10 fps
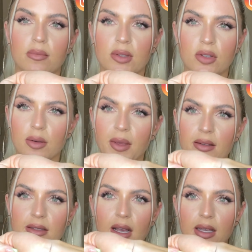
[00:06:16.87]
took me a
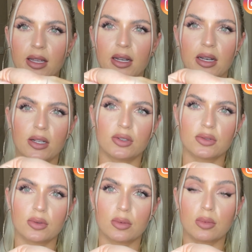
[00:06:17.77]
second and I just
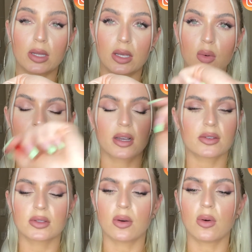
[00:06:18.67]
drew it really quick.
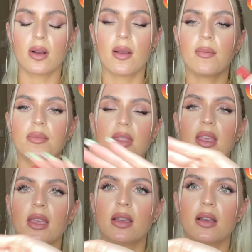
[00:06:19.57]
So
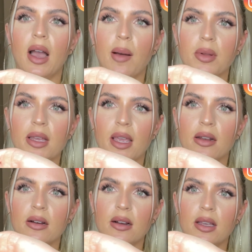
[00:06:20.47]
the
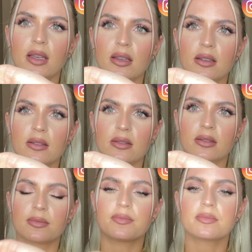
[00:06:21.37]
applicator
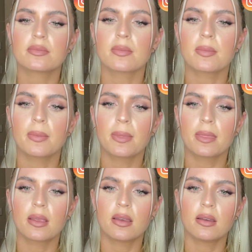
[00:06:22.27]
is,
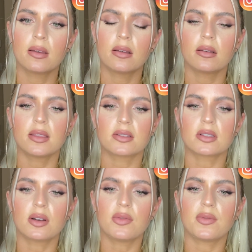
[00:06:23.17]
that's
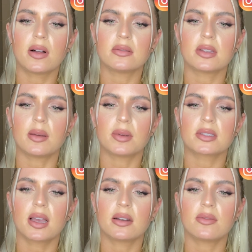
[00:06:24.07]
not a felt tip.
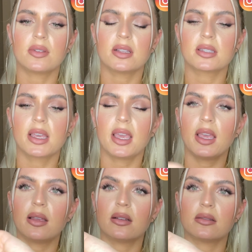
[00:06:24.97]
It's like
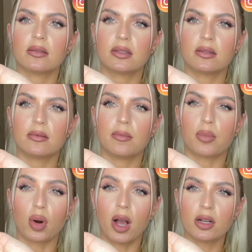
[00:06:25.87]
a
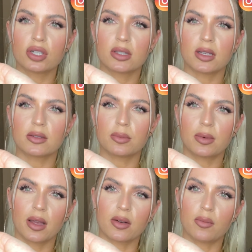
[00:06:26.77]
brush that's
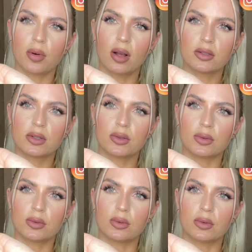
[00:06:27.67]
kind of brought
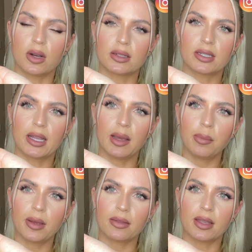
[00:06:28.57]
to a tip
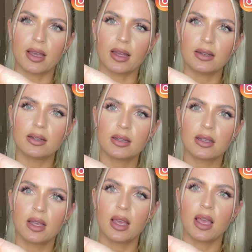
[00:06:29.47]
at the end,
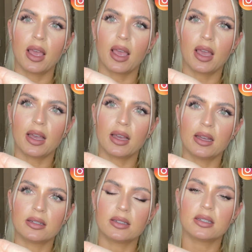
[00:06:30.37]

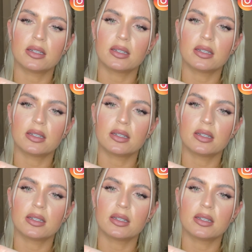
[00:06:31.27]
and